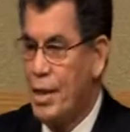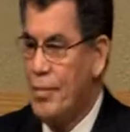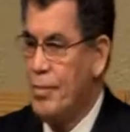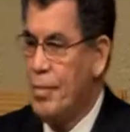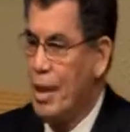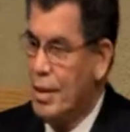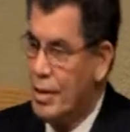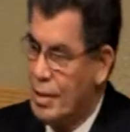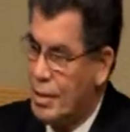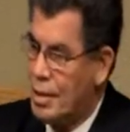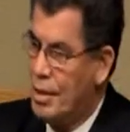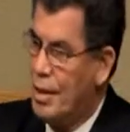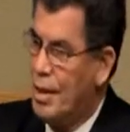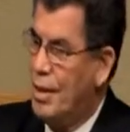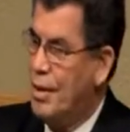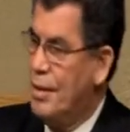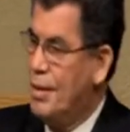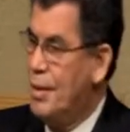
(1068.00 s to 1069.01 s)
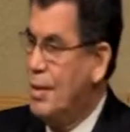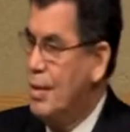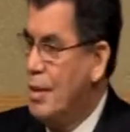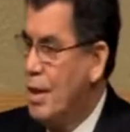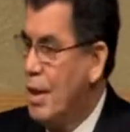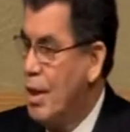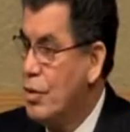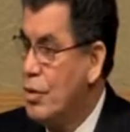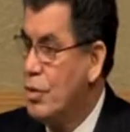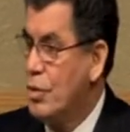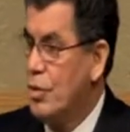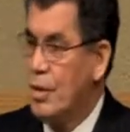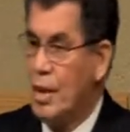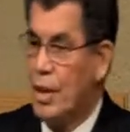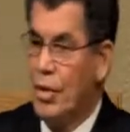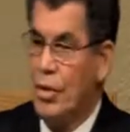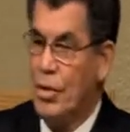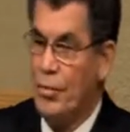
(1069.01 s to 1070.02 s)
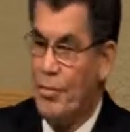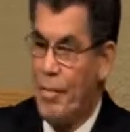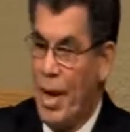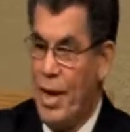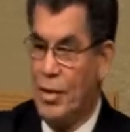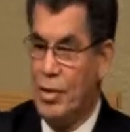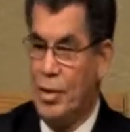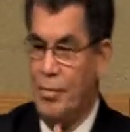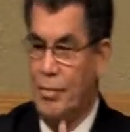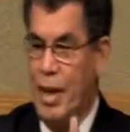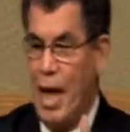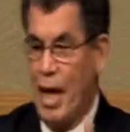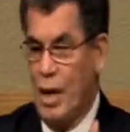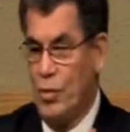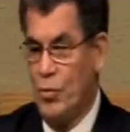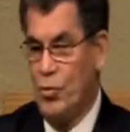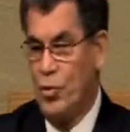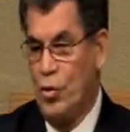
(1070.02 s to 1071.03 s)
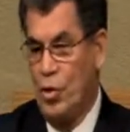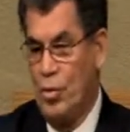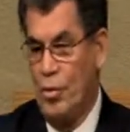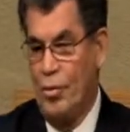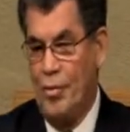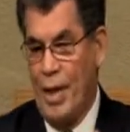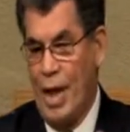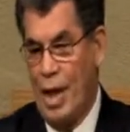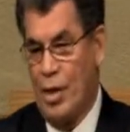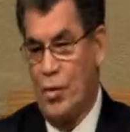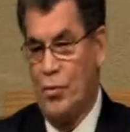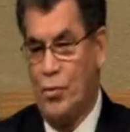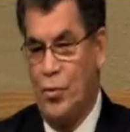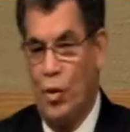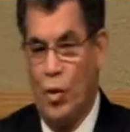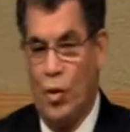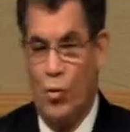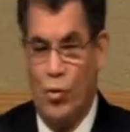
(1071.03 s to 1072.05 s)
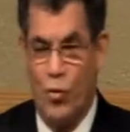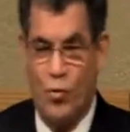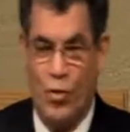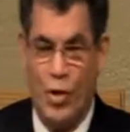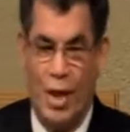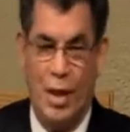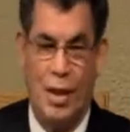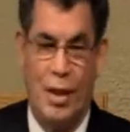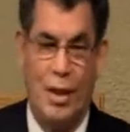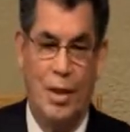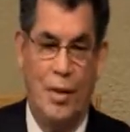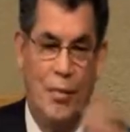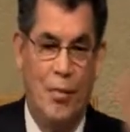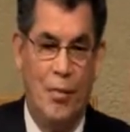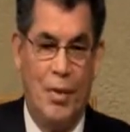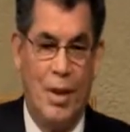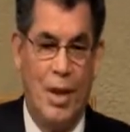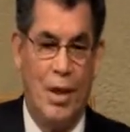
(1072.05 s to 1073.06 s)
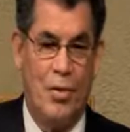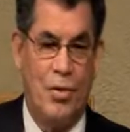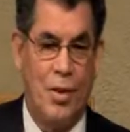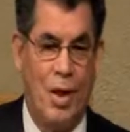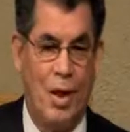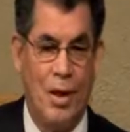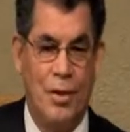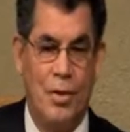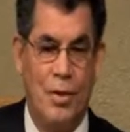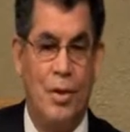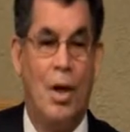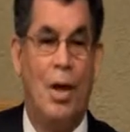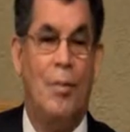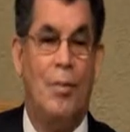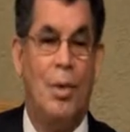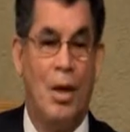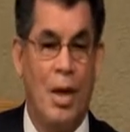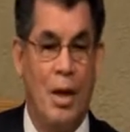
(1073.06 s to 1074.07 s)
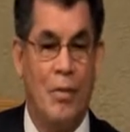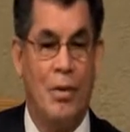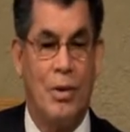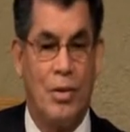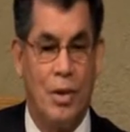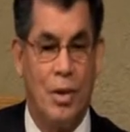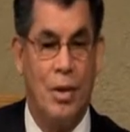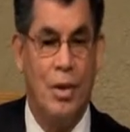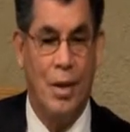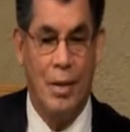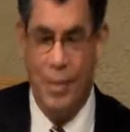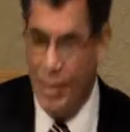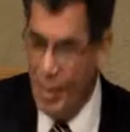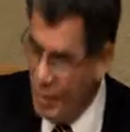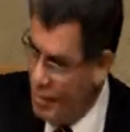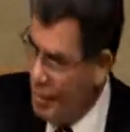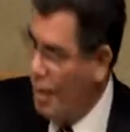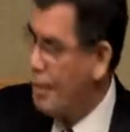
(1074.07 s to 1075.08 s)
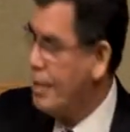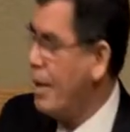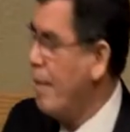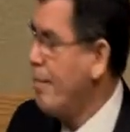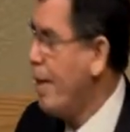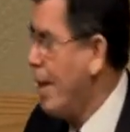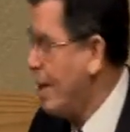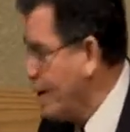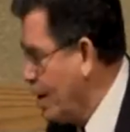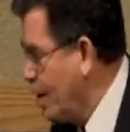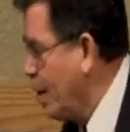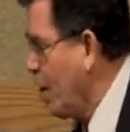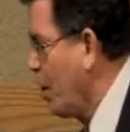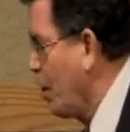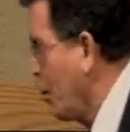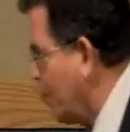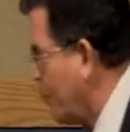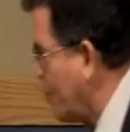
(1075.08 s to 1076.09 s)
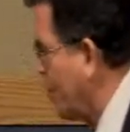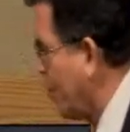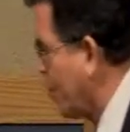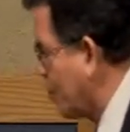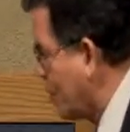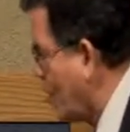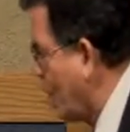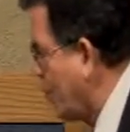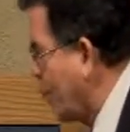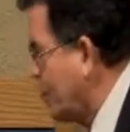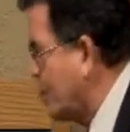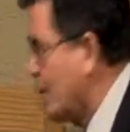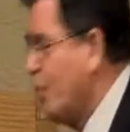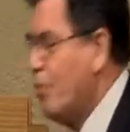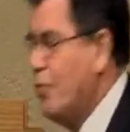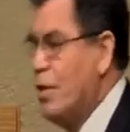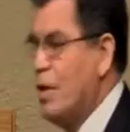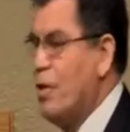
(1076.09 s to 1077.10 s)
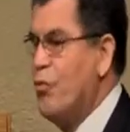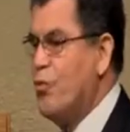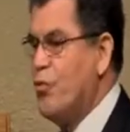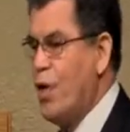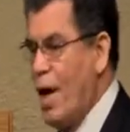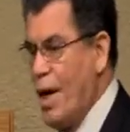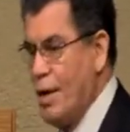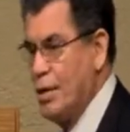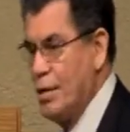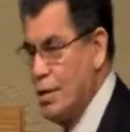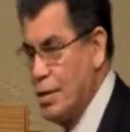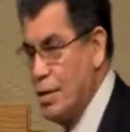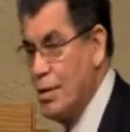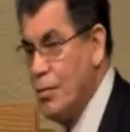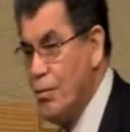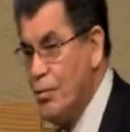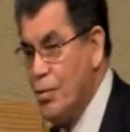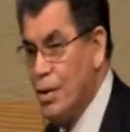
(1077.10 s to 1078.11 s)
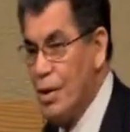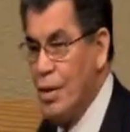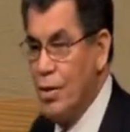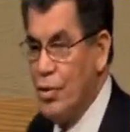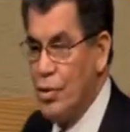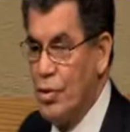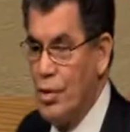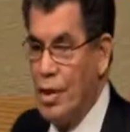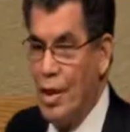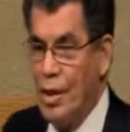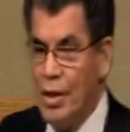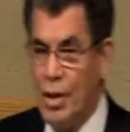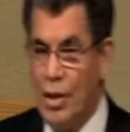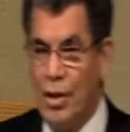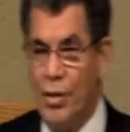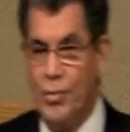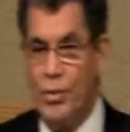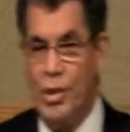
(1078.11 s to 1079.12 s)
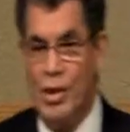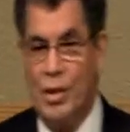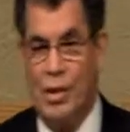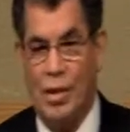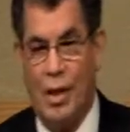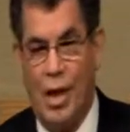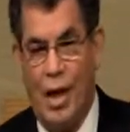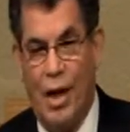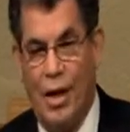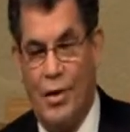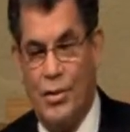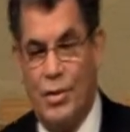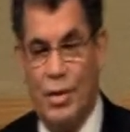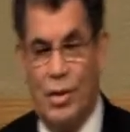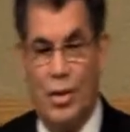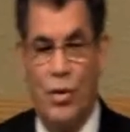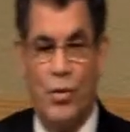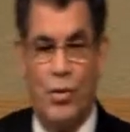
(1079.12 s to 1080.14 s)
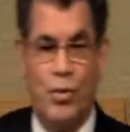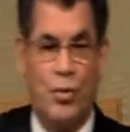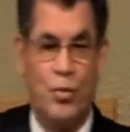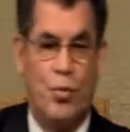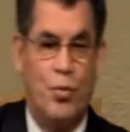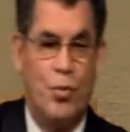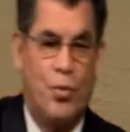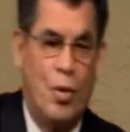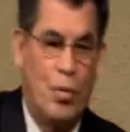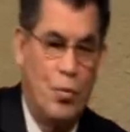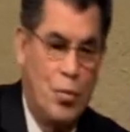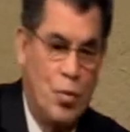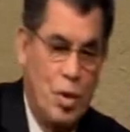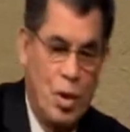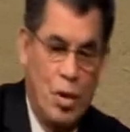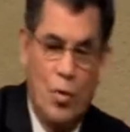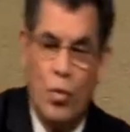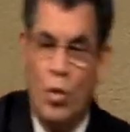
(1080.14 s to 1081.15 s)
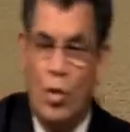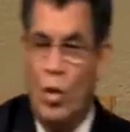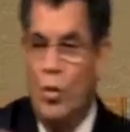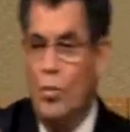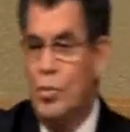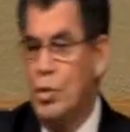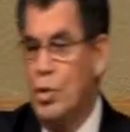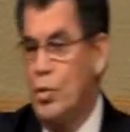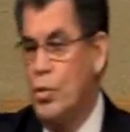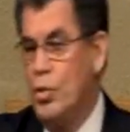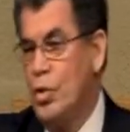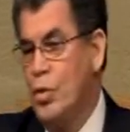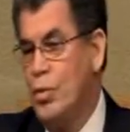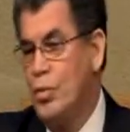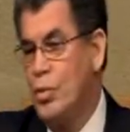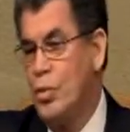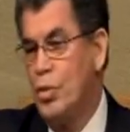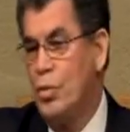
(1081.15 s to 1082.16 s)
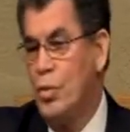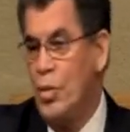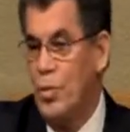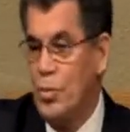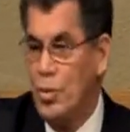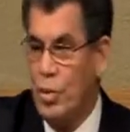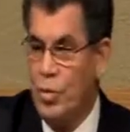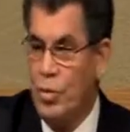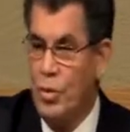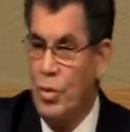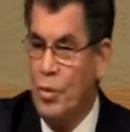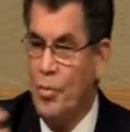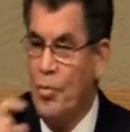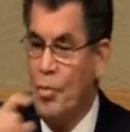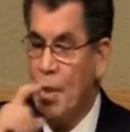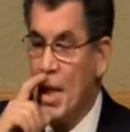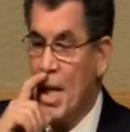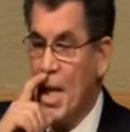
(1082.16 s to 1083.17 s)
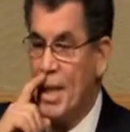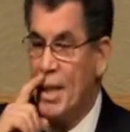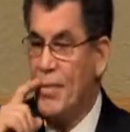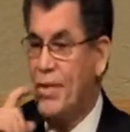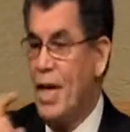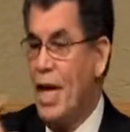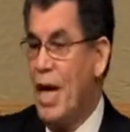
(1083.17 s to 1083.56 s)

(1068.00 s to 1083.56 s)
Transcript: but, uh, and so they go banter back and forth and back and forth. And finally, they say, you don't believe us, do you? Well, come on in and look for yourself and see if you can find her. So then he comes into the house, and he goes from room to room to room to room. And if they